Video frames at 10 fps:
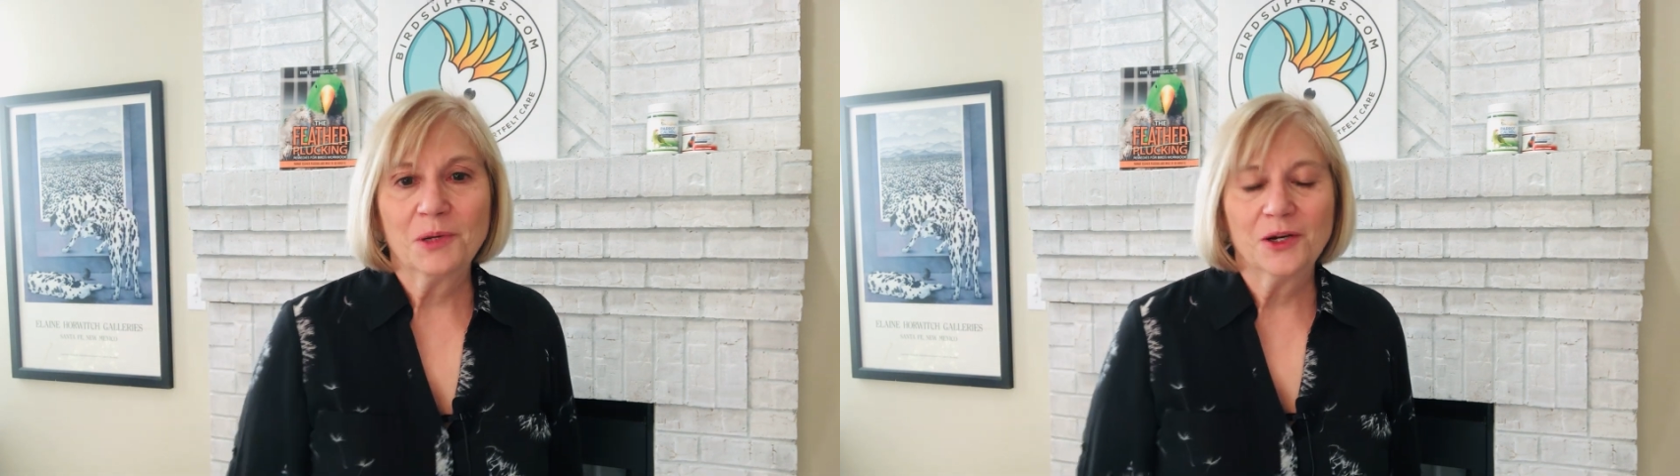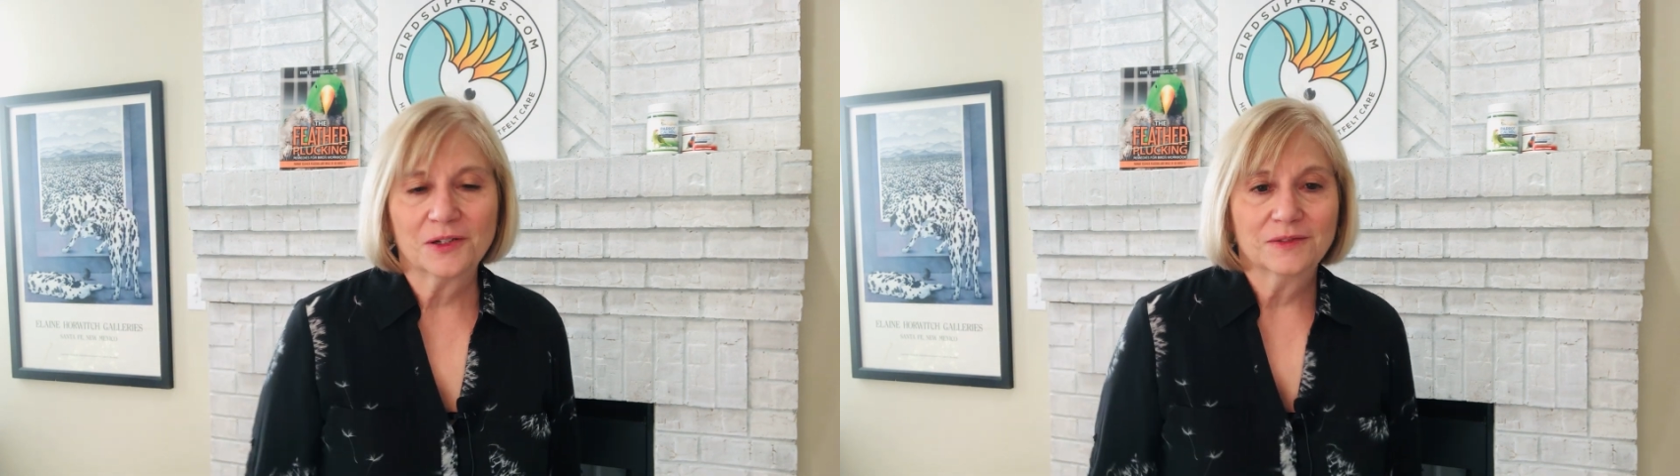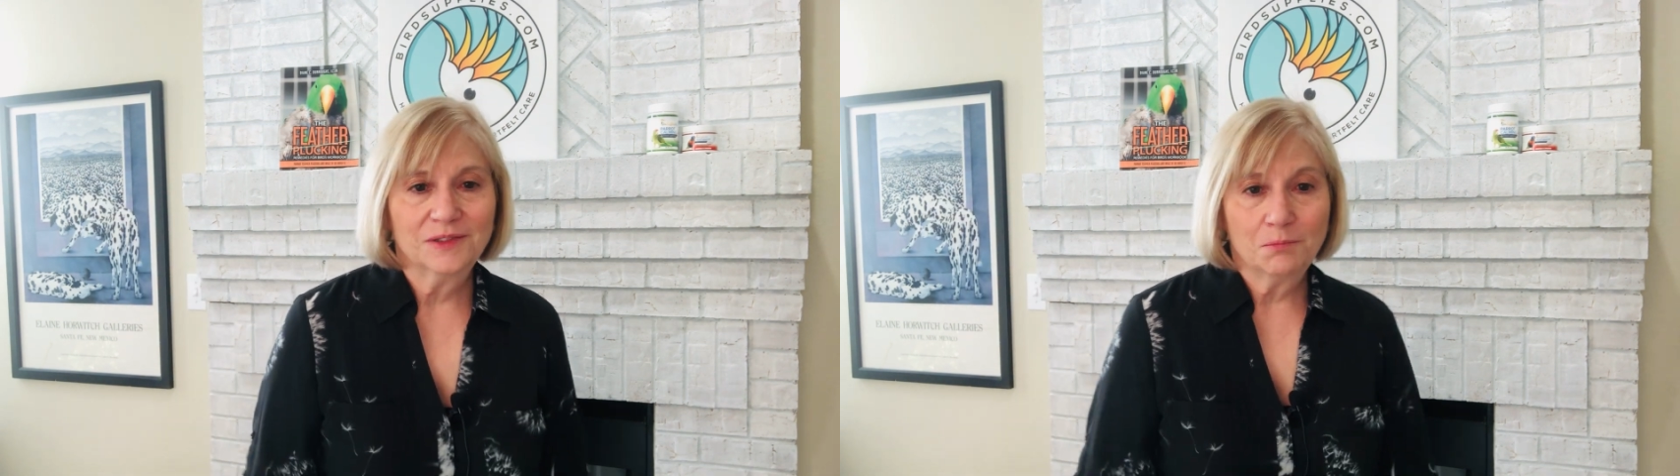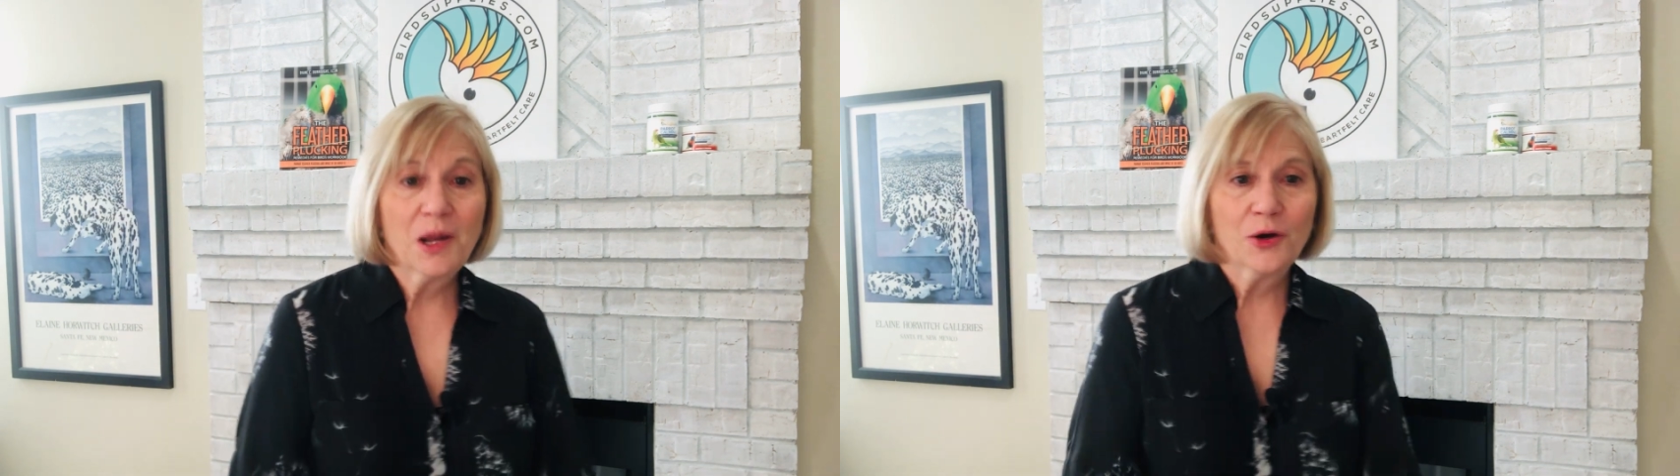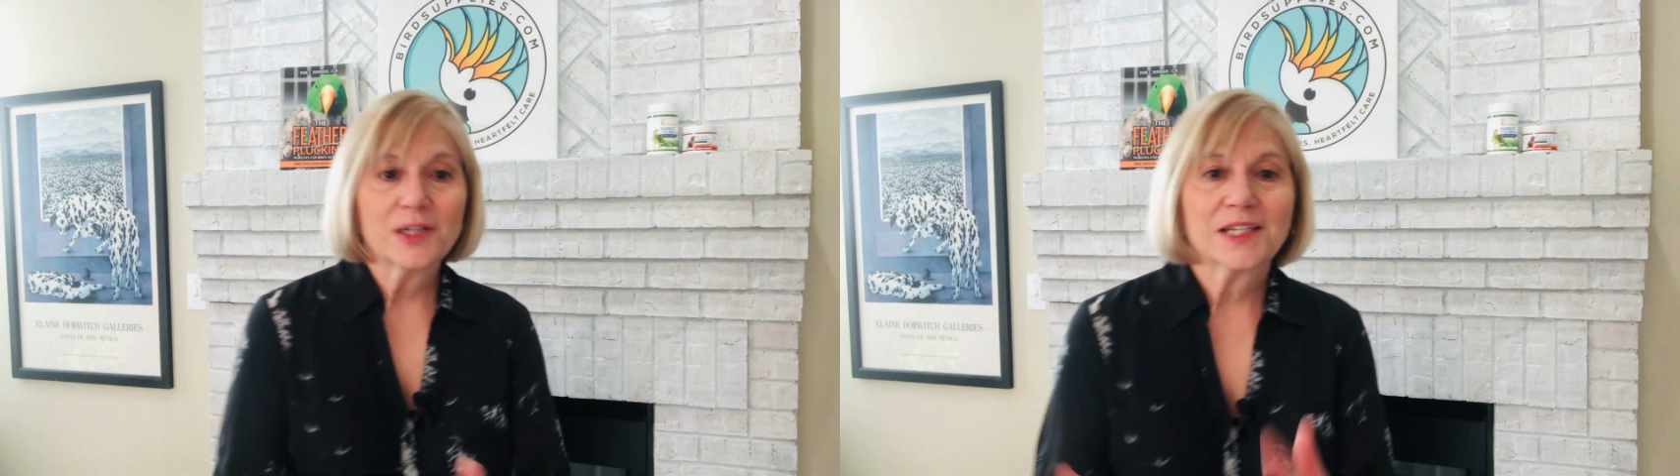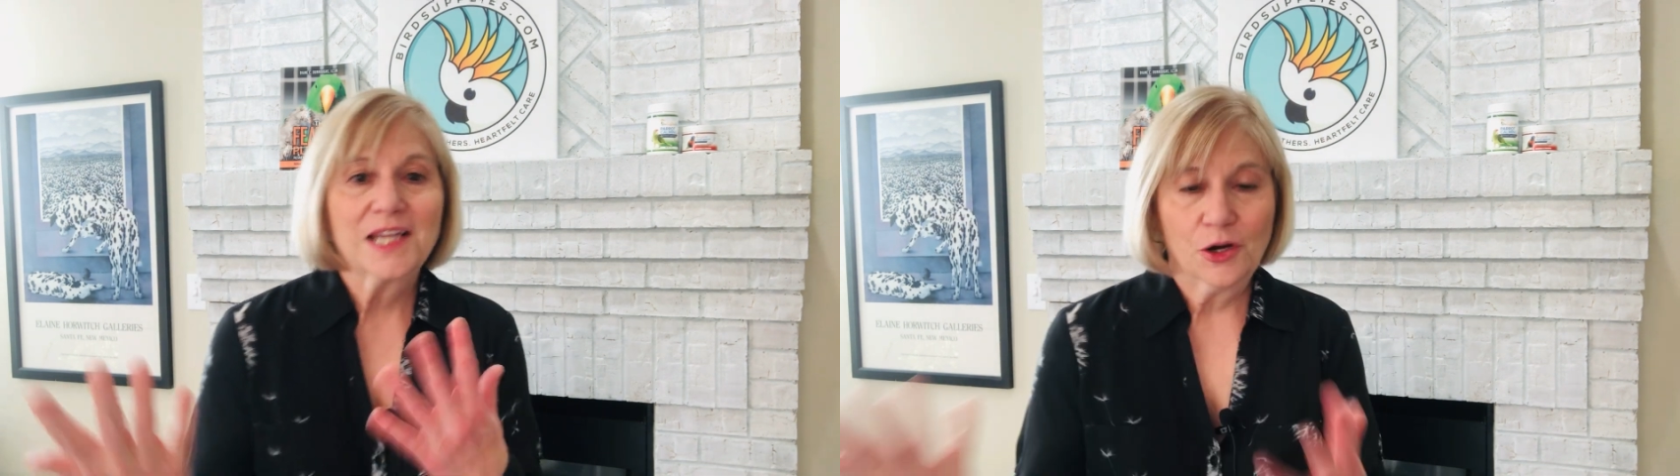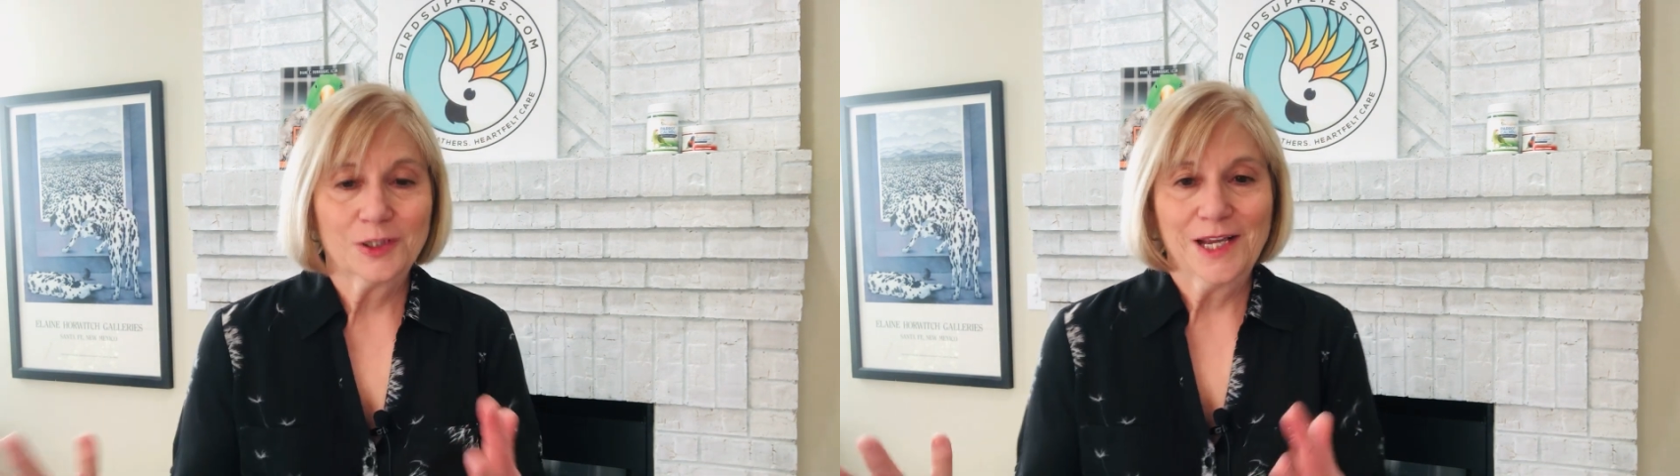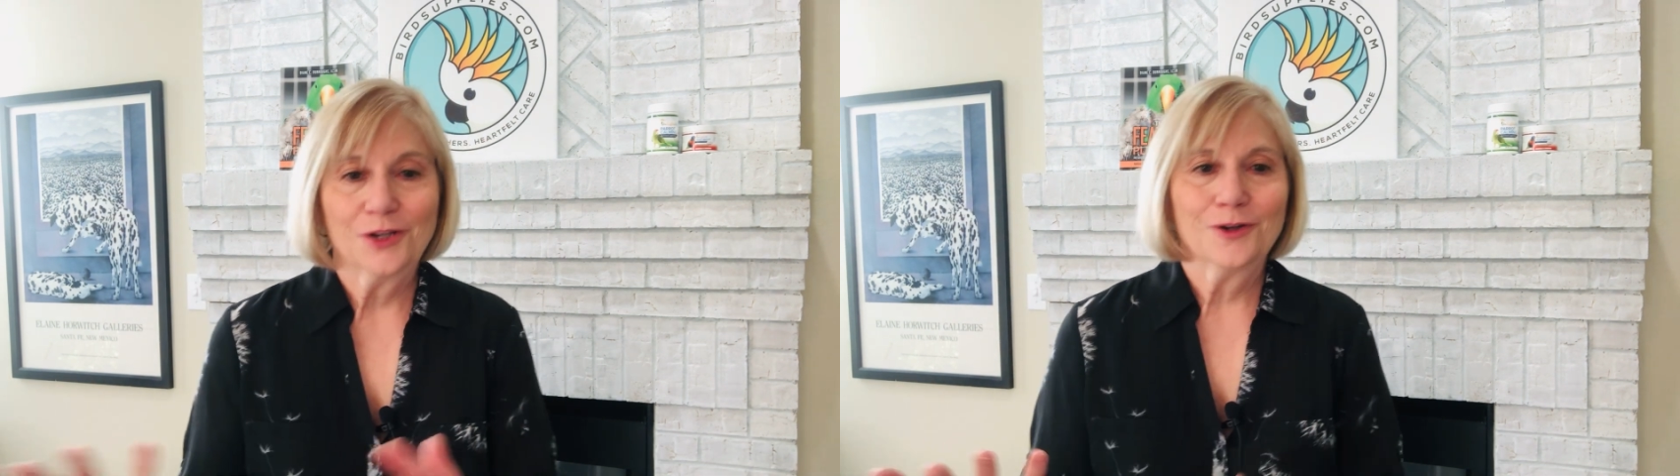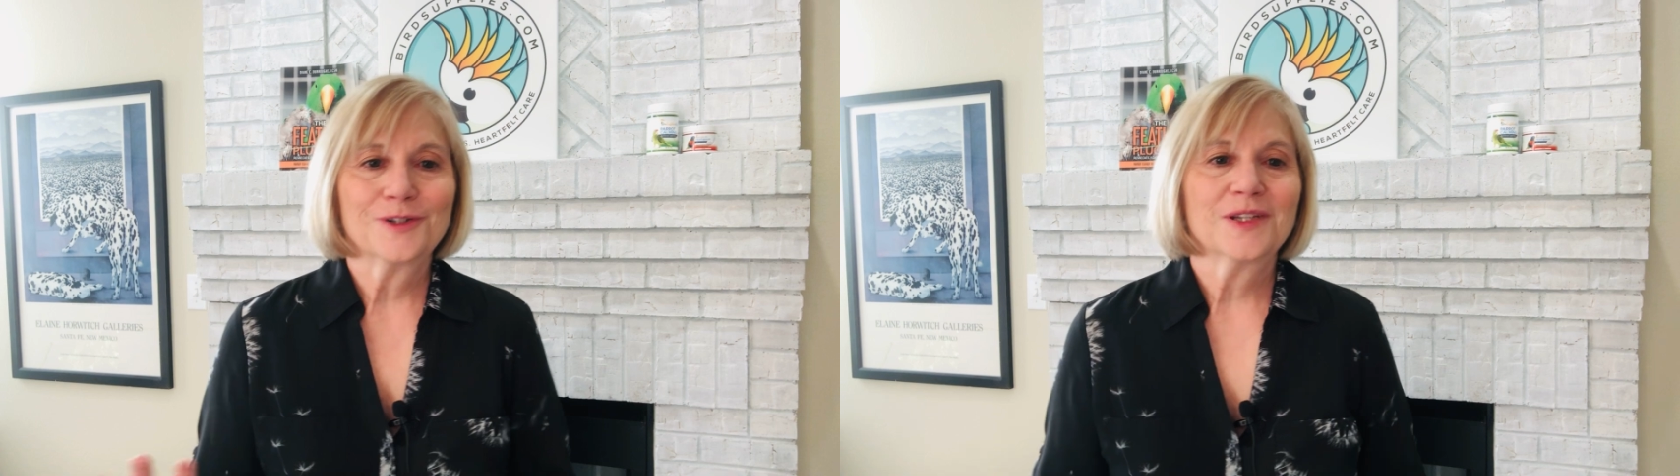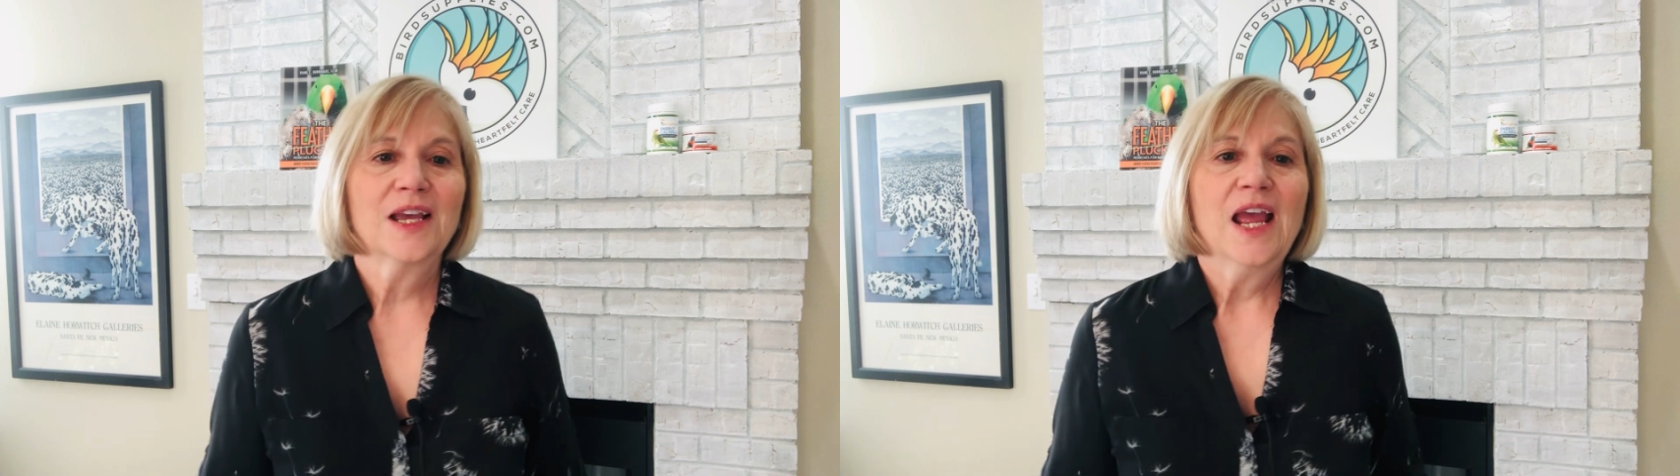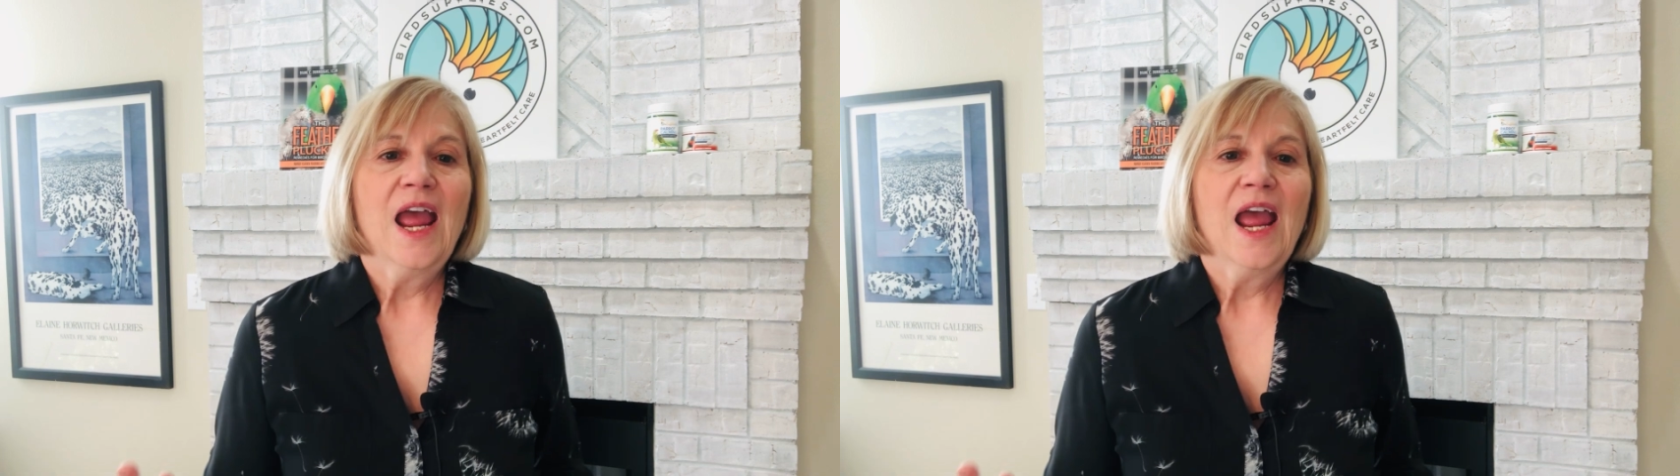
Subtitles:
parrot caretakers.